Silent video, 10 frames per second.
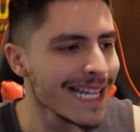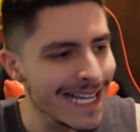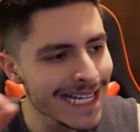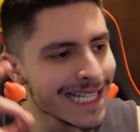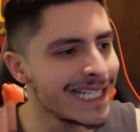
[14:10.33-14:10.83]

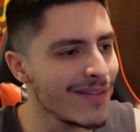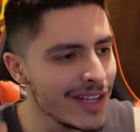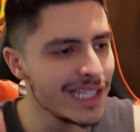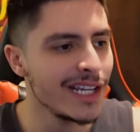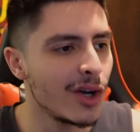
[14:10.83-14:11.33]

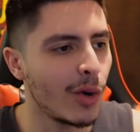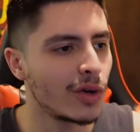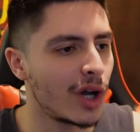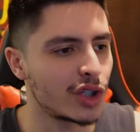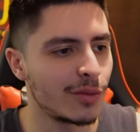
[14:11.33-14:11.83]
17 goal
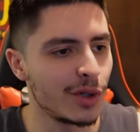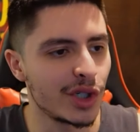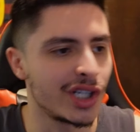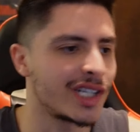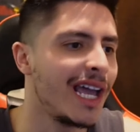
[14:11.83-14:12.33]

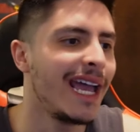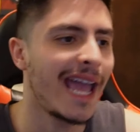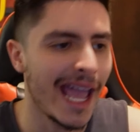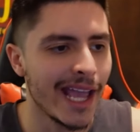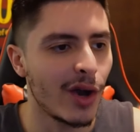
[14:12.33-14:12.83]
contributions,
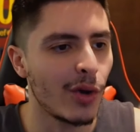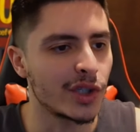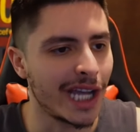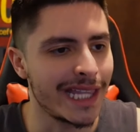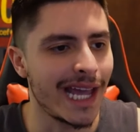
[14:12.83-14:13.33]
8 goals
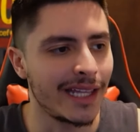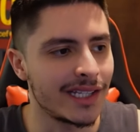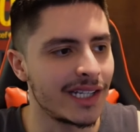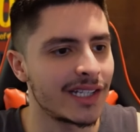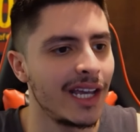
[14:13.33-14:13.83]
and 9
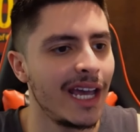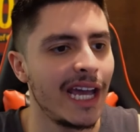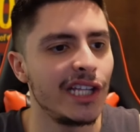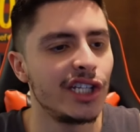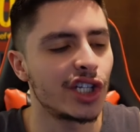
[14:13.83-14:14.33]
assists,
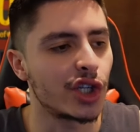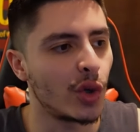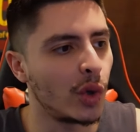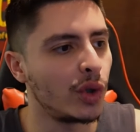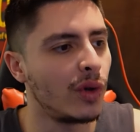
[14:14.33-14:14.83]
and just a
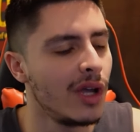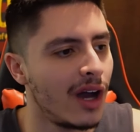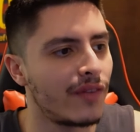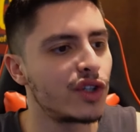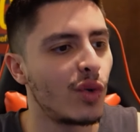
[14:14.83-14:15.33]
total
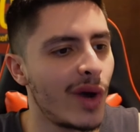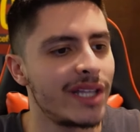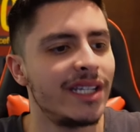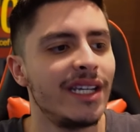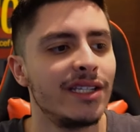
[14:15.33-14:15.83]
of
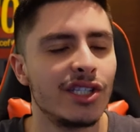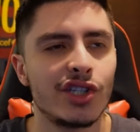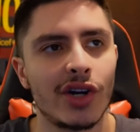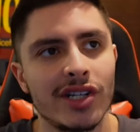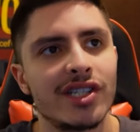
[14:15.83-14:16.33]
20
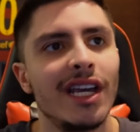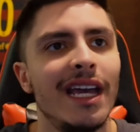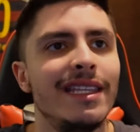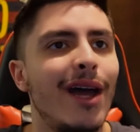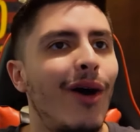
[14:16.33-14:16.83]
starts.
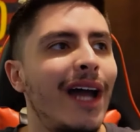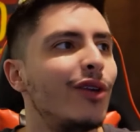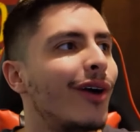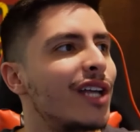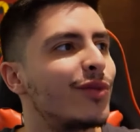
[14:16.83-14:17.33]
Now, I know,
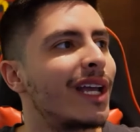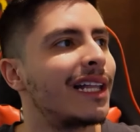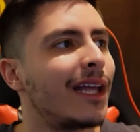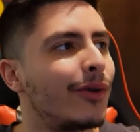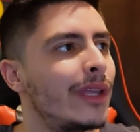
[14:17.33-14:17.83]
guys, we
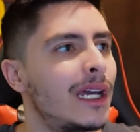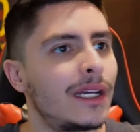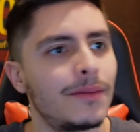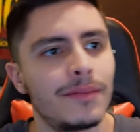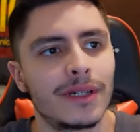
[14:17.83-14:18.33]
clown
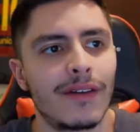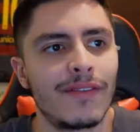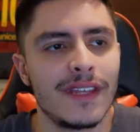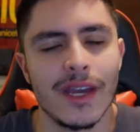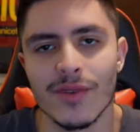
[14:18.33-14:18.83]

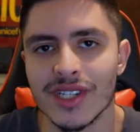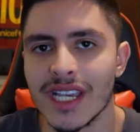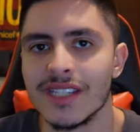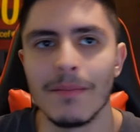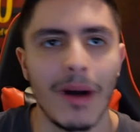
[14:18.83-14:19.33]
Raphinha and we say
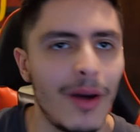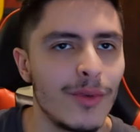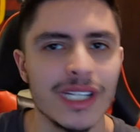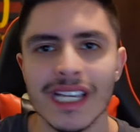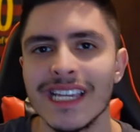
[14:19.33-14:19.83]
he's a bum. We
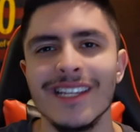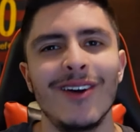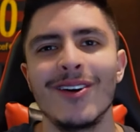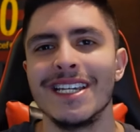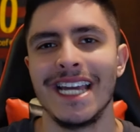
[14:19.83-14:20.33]
say, you know,
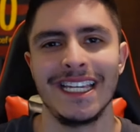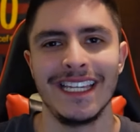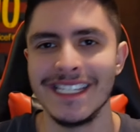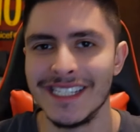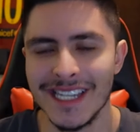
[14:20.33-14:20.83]

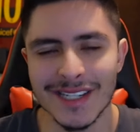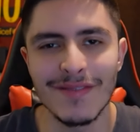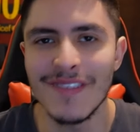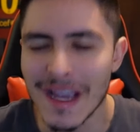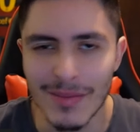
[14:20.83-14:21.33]
he's a
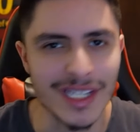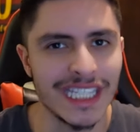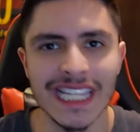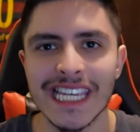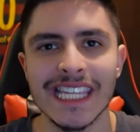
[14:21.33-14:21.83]
fake
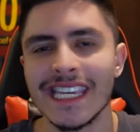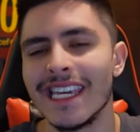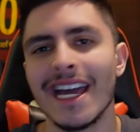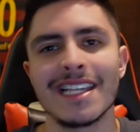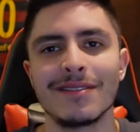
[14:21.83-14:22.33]
Brazilian. He
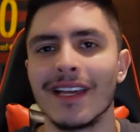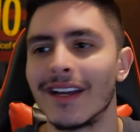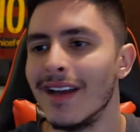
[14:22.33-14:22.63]
has like